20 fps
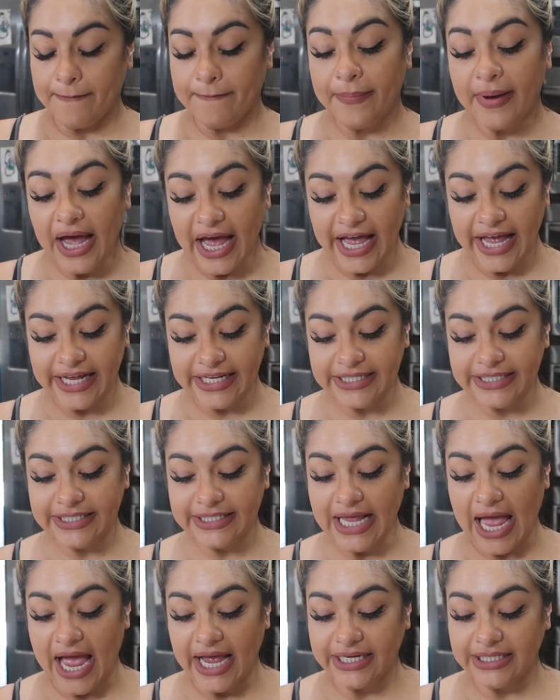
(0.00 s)

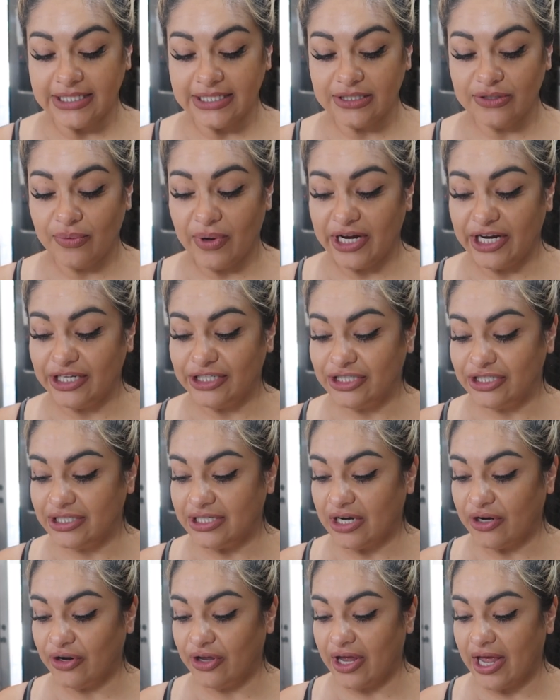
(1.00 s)
But I just wanted to
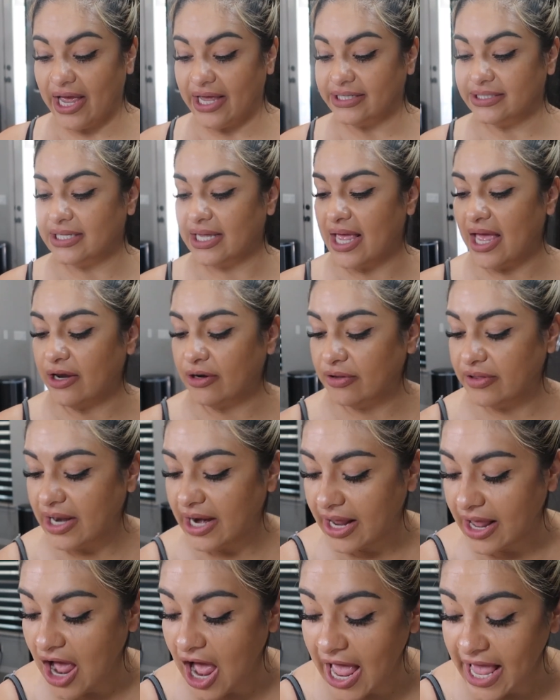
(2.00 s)
show you guys the candle that
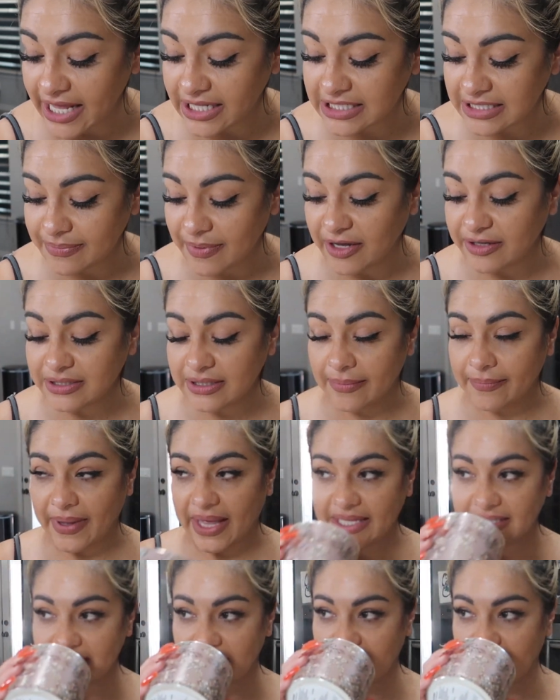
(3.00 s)
I got. It smells
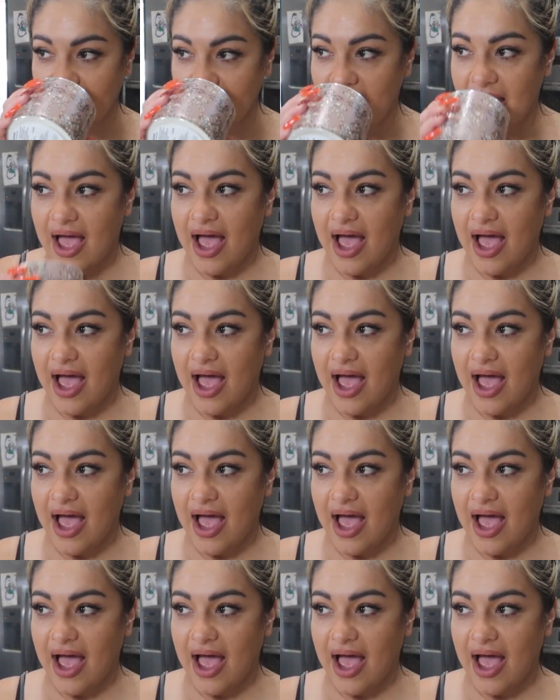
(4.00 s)
amazing.